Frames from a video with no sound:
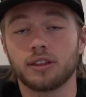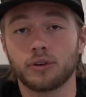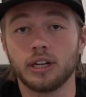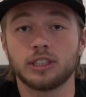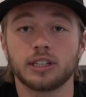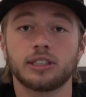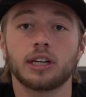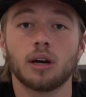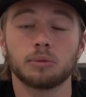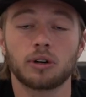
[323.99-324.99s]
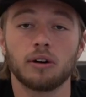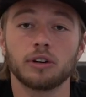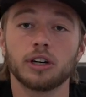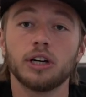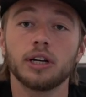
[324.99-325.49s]
a 360 comes
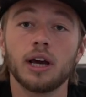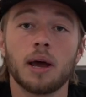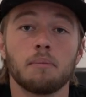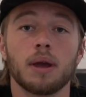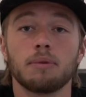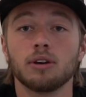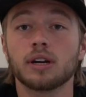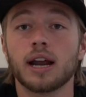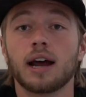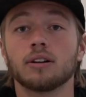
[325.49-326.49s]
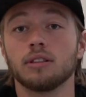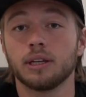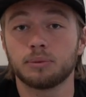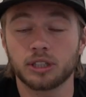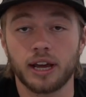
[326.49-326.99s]
around good, maybe you can add a
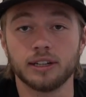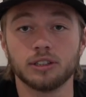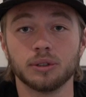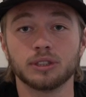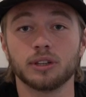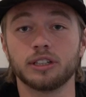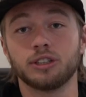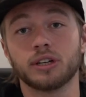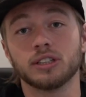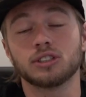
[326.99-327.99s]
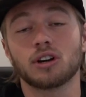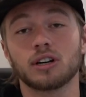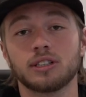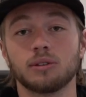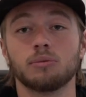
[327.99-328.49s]
lip slide to it so that you can
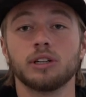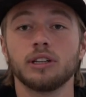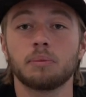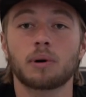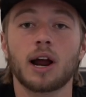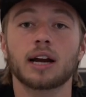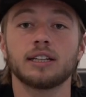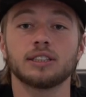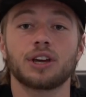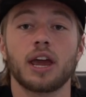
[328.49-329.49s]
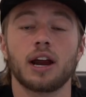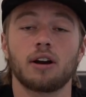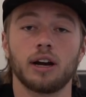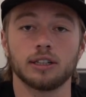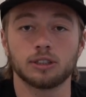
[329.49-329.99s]
start to really practice
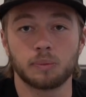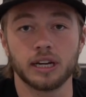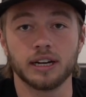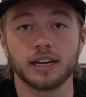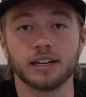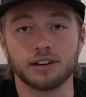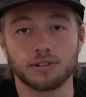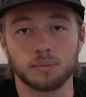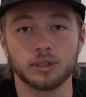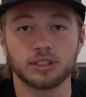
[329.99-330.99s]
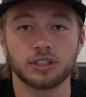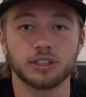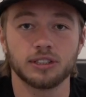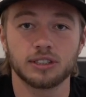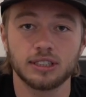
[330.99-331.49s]
carrying speed in different
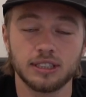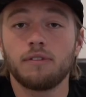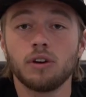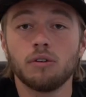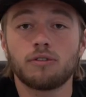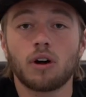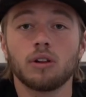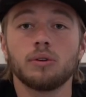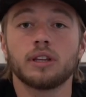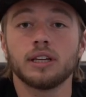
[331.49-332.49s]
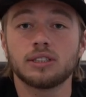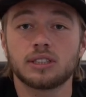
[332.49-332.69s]
positions. If you follow these